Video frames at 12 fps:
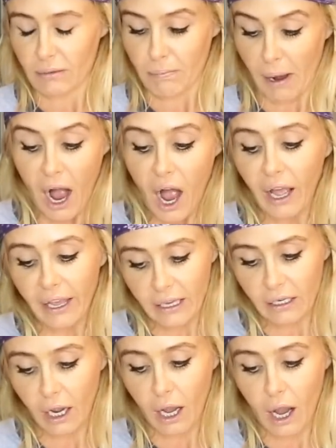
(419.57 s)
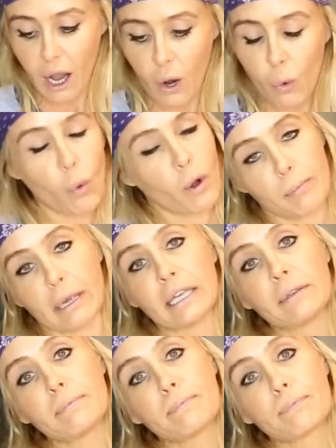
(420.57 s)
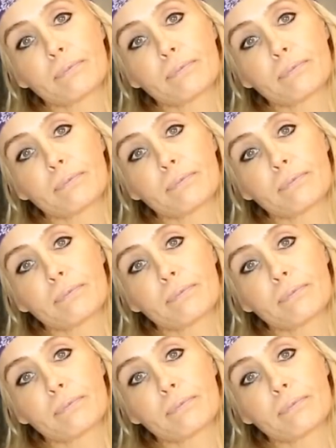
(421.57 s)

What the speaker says: behind a woman